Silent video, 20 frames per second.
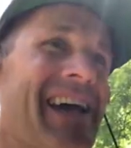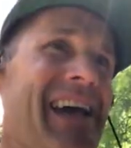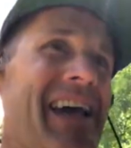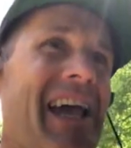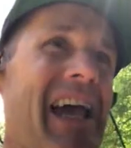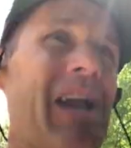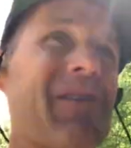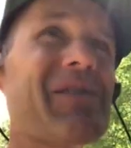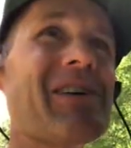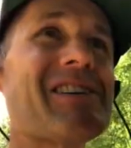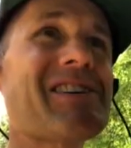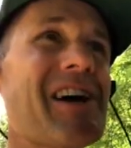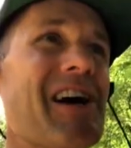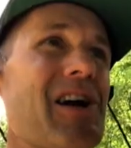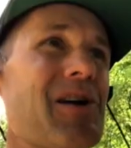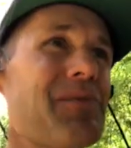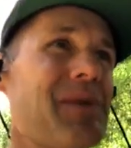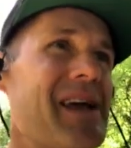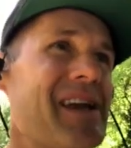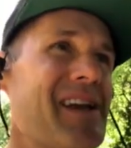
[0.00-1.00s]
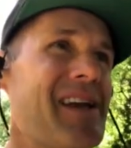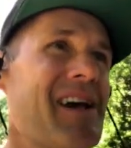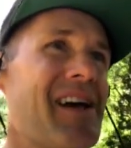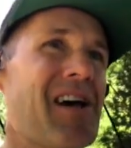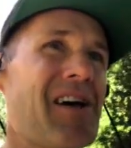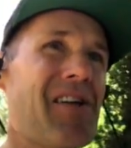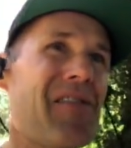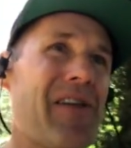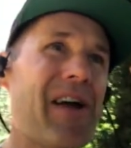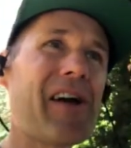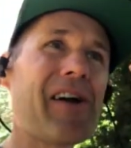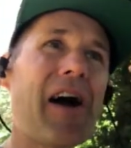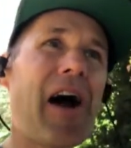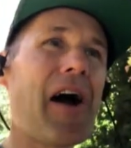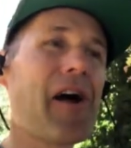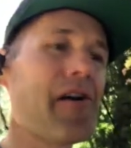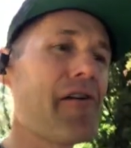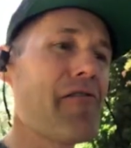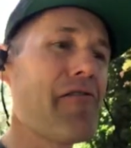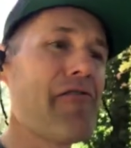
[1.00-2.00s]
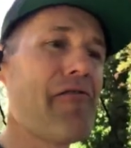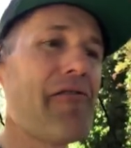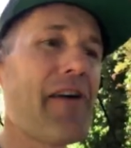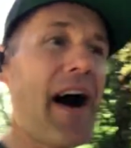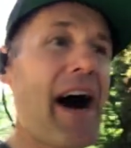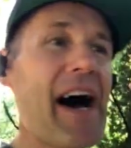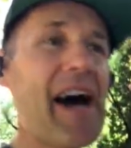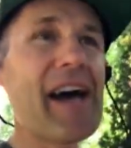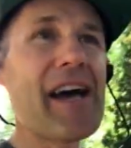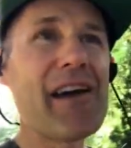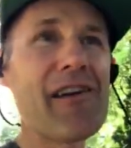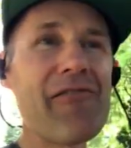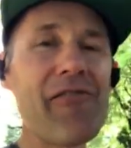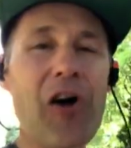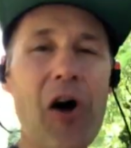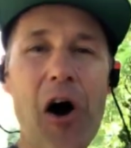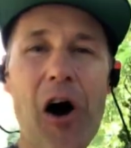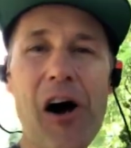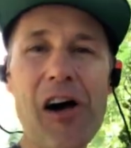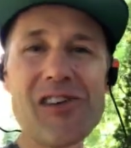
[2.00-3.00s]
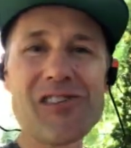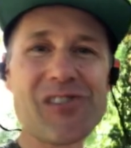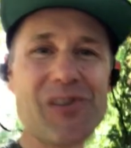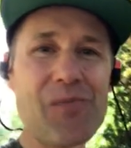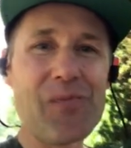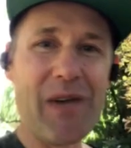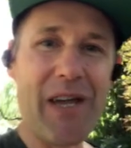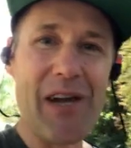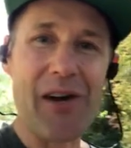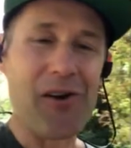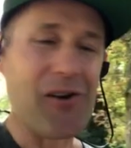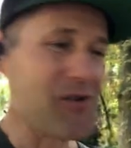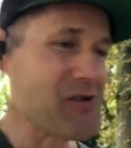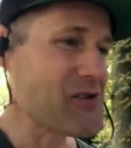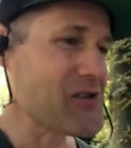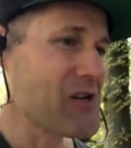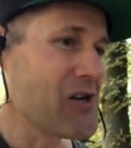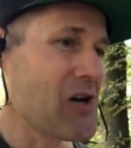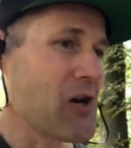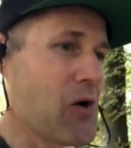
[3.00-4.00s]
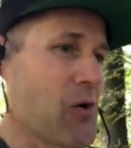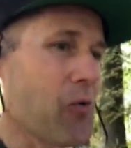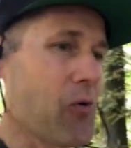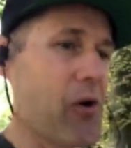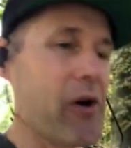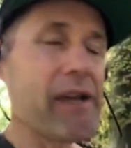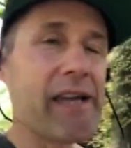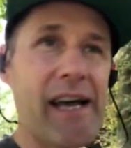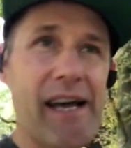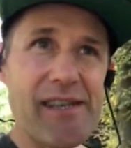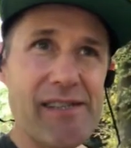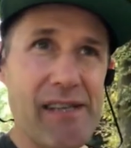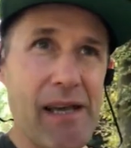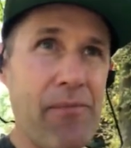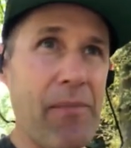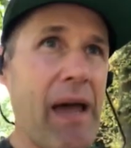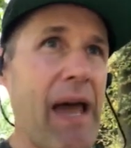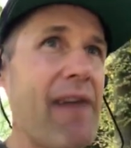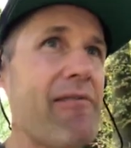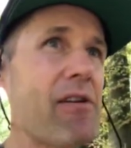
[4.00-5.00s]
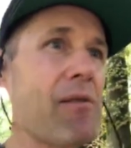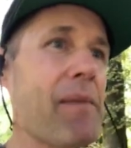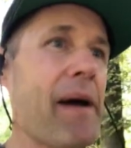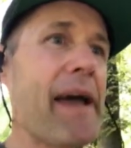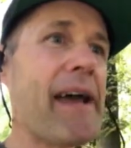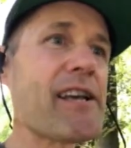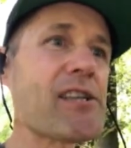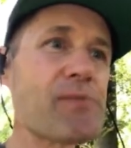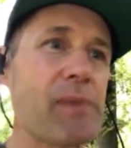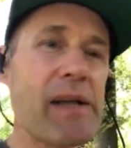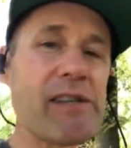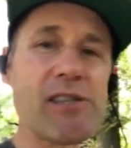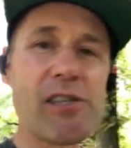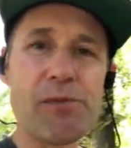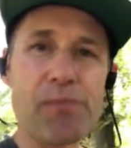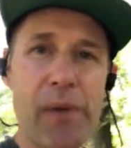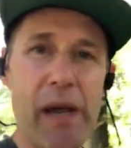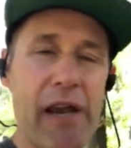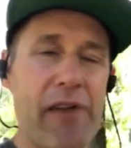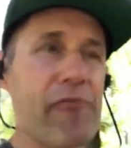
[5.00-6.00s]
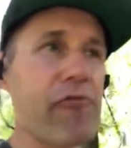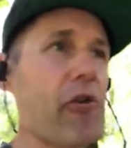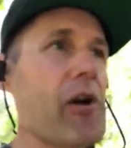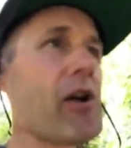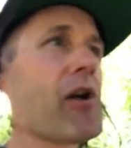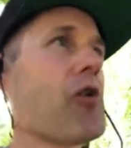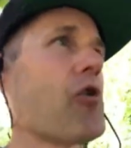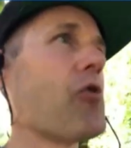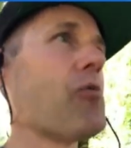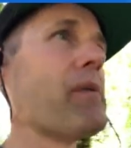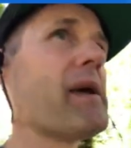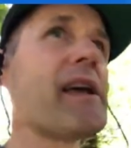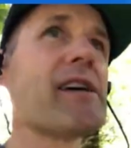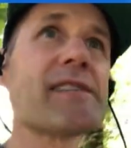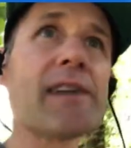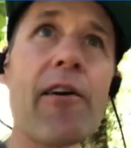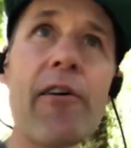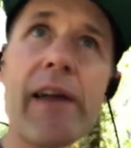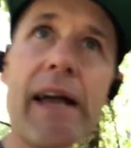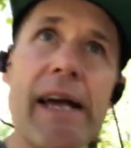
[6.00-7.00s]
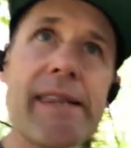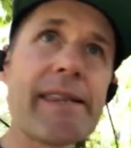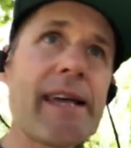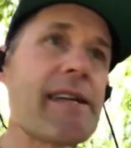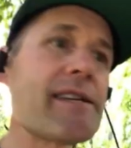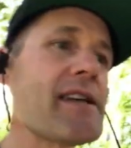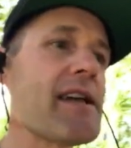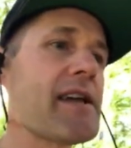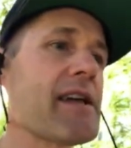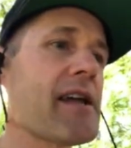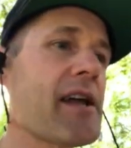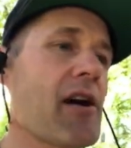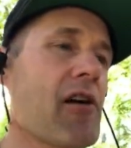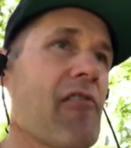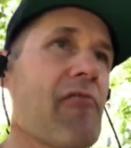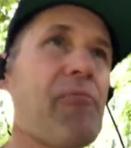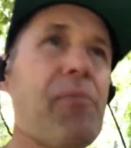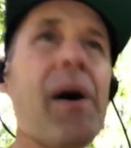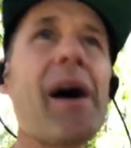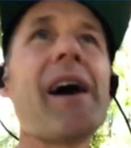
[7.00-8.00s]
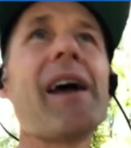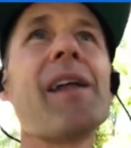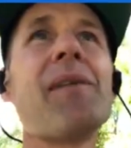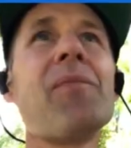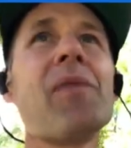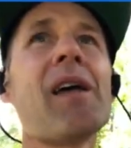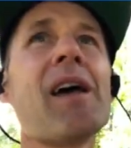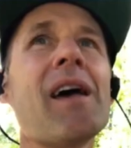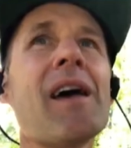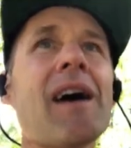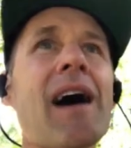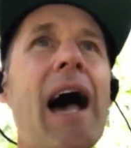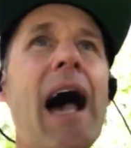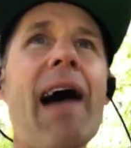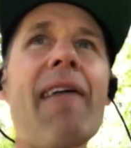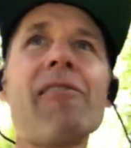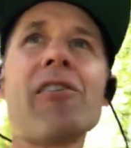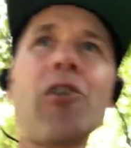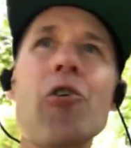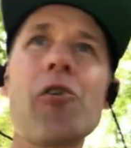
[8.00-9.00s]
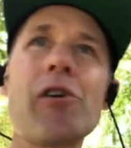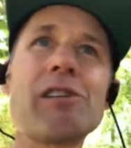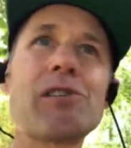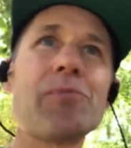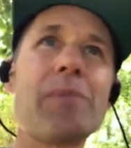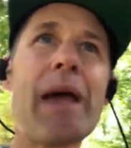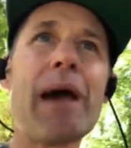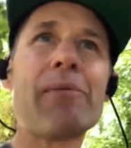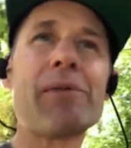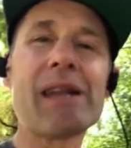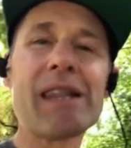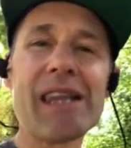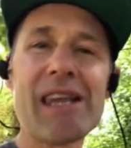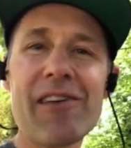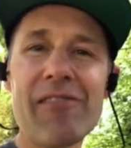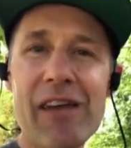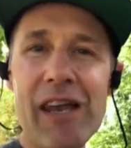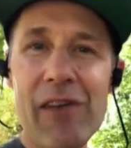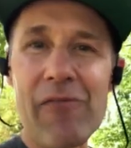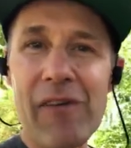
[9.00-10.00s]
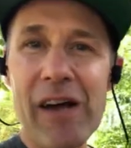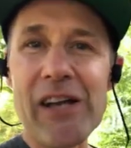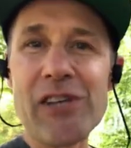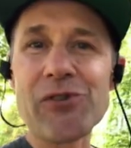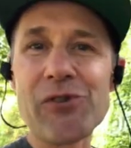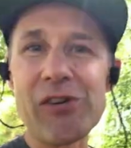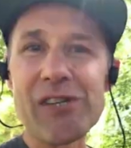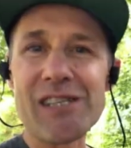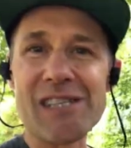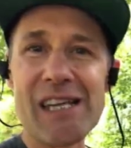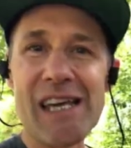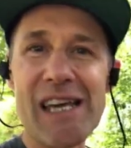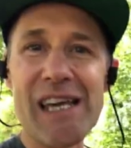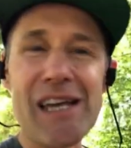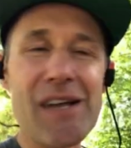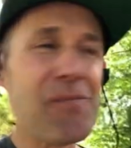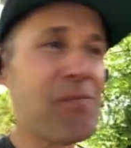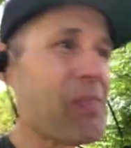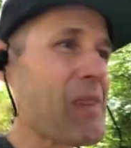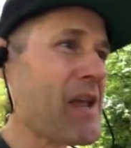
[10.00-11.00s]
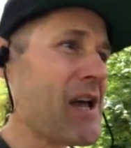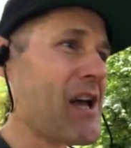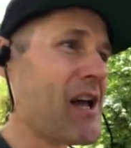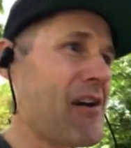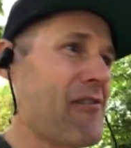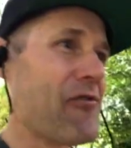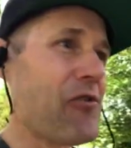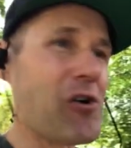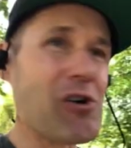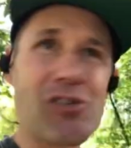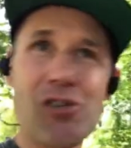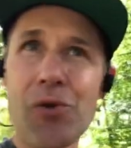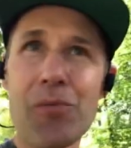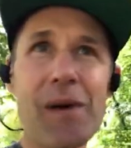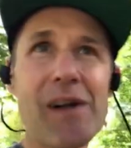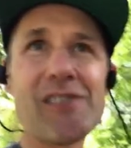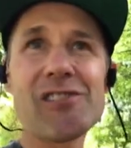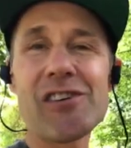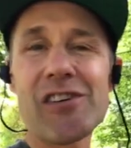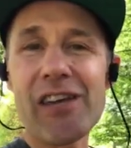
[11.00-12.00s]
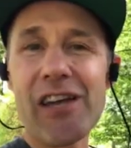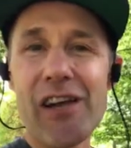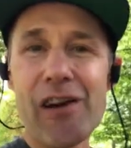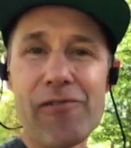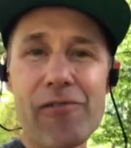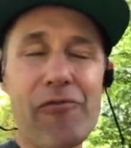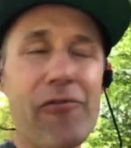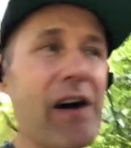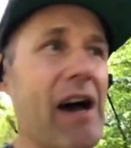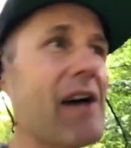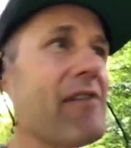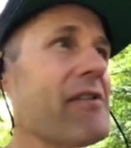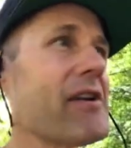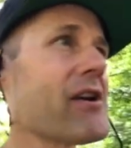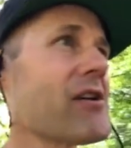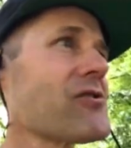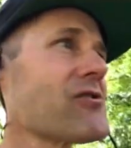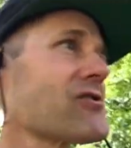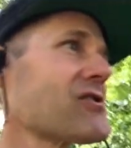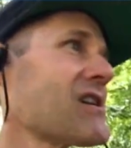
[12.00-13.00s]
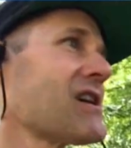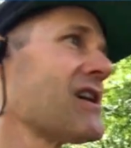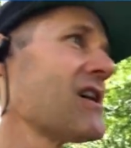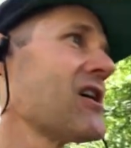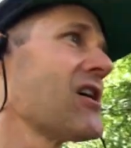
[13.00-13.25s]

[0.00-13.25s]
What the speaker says: in retirement, there are 5 awesome years where, yes, I'm having my expenses paid for at home because I already got that taken care of, but I'm going to be able to live adventurously for 2 months a year for 5 years,